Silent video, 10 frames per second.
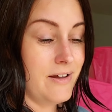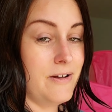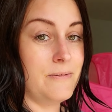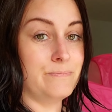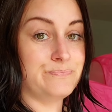
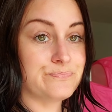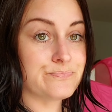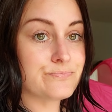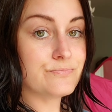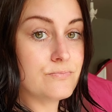um,
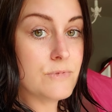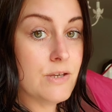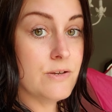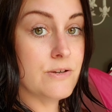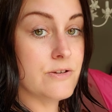
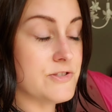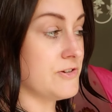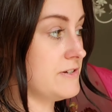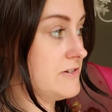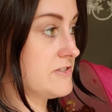
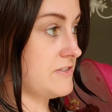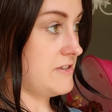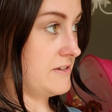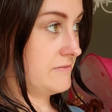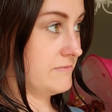so here's the
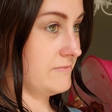thing